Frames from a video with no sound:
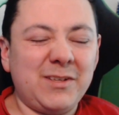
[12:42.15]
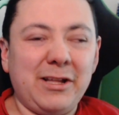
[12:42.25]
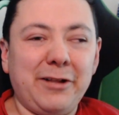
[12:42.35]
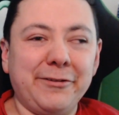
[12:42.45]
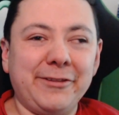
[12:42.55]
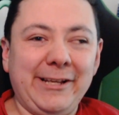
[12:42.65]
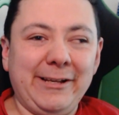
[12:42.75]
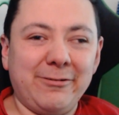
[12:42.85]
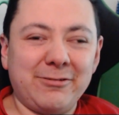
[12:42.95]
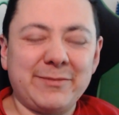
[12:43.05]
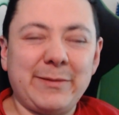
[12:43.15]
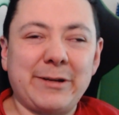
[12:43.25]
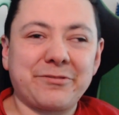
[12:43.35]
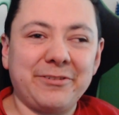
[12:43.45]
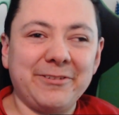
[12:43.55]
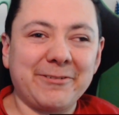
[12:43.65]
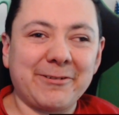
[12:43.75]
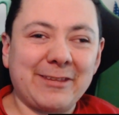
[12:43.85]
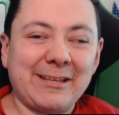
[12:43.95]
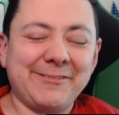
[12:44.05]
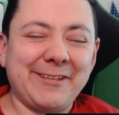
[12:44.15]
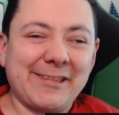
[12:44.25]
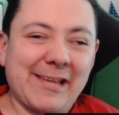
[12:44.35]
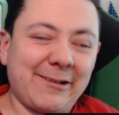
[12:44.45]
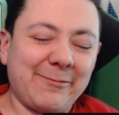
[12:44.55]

healthy or special or things like that.